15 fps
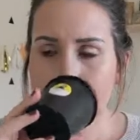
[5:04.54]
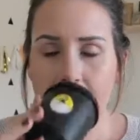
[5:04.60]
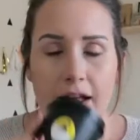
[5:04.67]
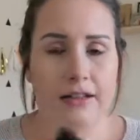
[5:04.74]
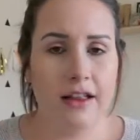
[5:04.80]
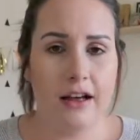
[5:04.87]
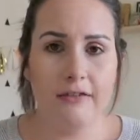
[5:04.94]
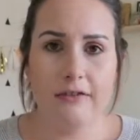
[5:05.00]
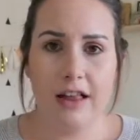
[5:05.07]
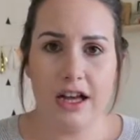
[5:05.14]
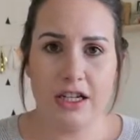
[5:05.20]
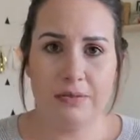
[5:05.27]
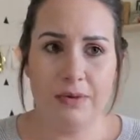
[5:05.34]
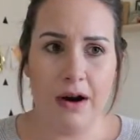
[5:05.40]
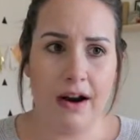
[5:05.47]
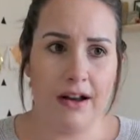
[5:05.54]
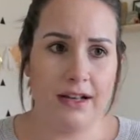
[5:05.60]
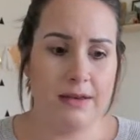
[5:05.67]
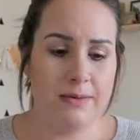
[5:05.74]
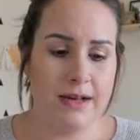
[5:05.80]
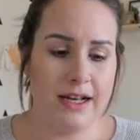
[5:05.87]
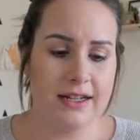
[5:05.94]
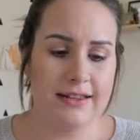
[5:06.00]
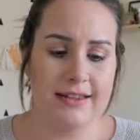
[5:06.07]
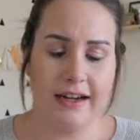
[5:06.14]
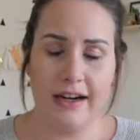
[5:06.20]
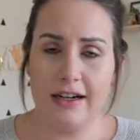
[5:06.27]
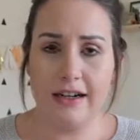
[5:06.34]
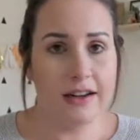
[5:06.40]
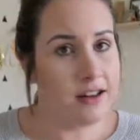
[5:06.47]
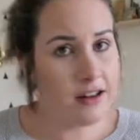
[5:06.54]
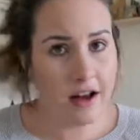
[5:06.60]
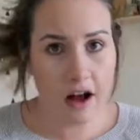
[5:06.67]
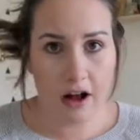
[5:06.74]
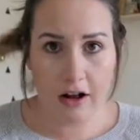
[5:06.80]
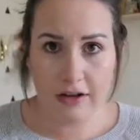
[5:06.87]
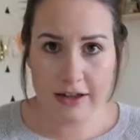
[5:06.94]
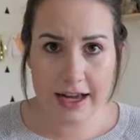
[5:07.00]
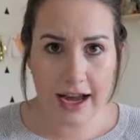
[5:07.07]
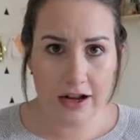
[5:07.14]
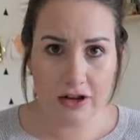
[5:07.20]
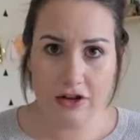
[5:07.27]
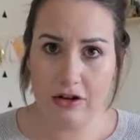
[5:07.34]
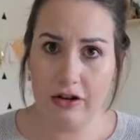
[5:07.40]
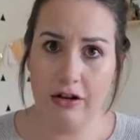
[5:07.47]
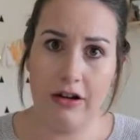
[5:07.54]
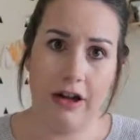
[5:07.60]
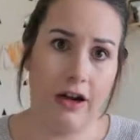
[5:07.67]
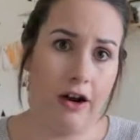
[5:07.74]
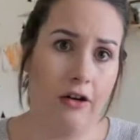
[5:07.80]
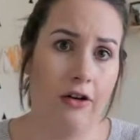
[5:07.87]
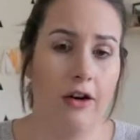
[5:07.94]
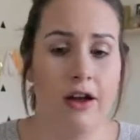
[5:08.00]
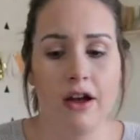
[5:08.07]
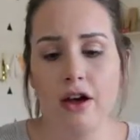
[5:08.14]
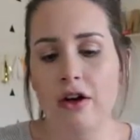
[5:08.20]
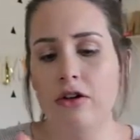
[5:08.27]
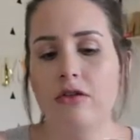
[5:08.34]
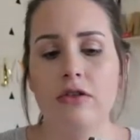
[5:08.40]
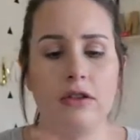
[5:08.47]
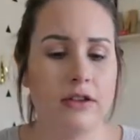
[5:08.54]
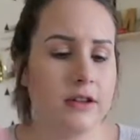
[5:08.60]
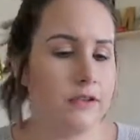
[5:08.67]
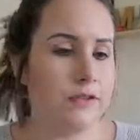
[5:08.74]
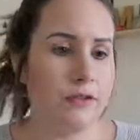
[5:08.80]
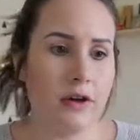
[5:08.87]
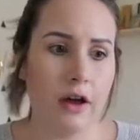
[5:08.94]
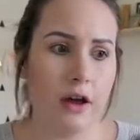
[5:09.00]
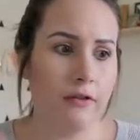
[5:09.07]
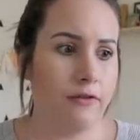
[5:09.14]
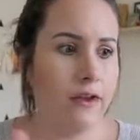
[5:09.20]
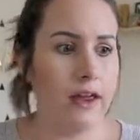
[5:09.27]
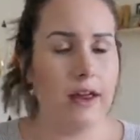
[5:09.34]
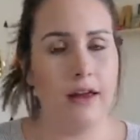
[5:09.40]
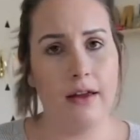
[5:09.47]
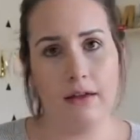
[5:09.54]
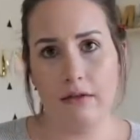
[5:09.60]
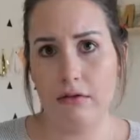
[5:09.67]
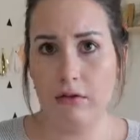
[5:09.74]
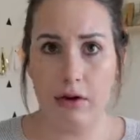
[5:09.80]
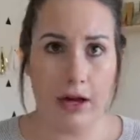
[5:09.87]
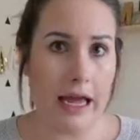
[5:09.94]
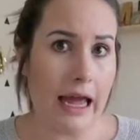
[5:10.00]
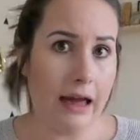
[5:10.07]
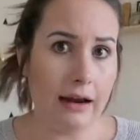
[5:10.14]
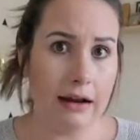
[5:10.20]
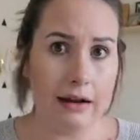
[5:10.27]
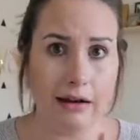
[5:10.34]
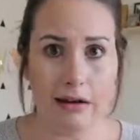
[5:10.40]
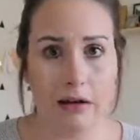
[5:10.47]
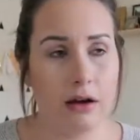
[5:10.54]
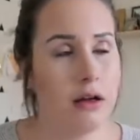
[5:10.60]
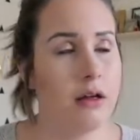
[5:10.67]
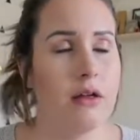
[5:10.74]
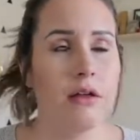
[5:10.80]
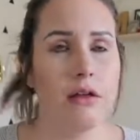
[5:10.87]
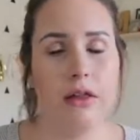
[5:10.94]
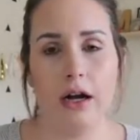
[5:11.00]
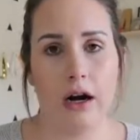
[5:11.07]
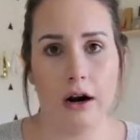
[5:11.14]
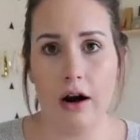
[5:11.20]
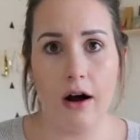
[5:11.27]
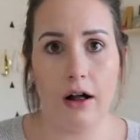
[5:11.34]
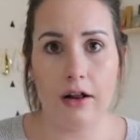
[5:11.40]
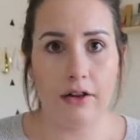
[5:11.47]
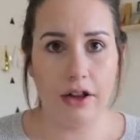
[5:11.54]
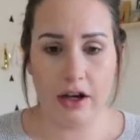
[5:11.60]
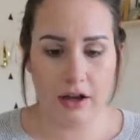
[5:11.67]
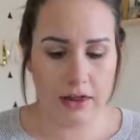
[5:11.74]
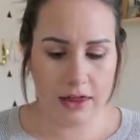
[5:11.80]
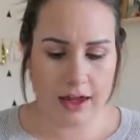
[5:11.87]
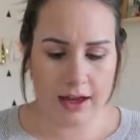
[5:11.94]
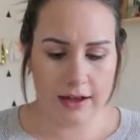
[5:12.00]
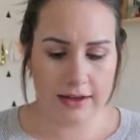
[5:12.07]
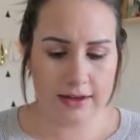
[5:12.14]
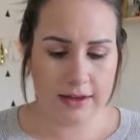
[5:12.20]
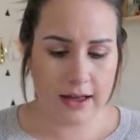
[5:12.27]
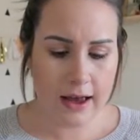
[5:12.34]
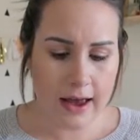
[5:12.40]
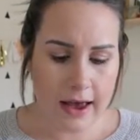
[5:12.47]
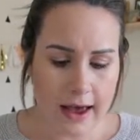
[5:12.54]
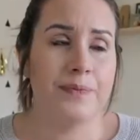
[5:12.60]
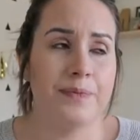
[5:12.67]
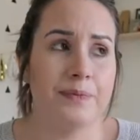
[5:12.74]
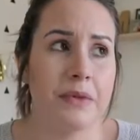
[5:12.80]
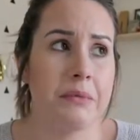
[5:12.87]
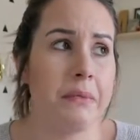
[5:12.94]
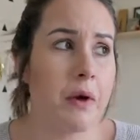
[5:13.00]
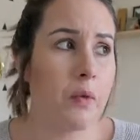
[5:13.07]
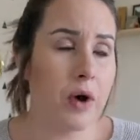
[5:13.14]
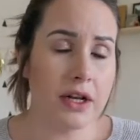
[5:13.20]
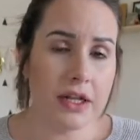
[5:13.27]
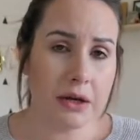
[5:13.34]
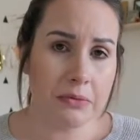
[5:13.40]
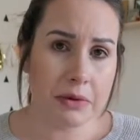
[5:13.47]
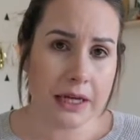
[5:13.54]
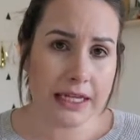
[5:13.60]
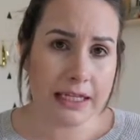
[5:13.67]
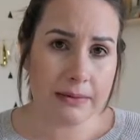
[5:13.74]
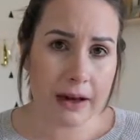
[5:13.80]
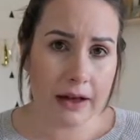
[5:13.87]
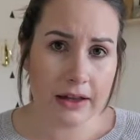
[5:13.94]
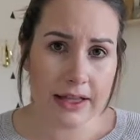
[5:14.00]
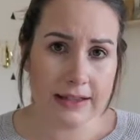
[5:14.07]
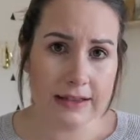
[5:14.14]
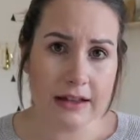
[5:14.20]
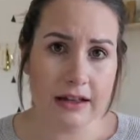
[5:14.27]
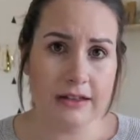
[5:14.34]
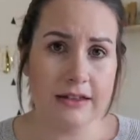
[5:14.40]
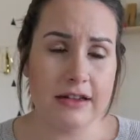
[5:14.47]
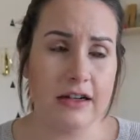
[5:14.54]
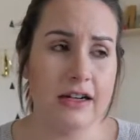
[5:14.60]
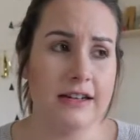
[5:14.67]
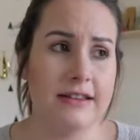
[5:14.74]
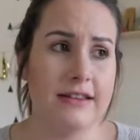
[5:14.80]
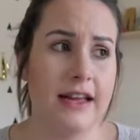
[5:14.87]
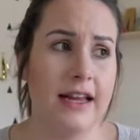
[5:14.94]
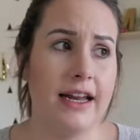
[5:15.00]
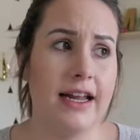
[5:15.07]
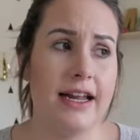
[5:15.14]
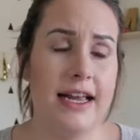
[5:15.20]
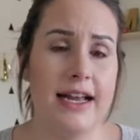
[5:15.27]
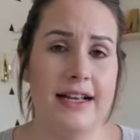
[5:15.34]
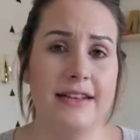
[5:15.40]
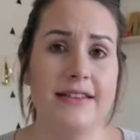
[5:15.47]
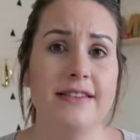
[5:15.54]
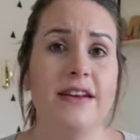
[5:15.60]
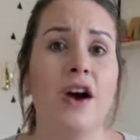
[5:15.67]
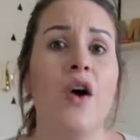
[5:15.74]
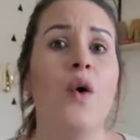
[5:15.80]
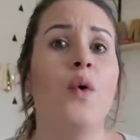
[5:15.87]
I love Lush products because they're all natural, you know, cruelty-free, vegan, organic. They're all the good things. My one complaint about this cleanser is that it is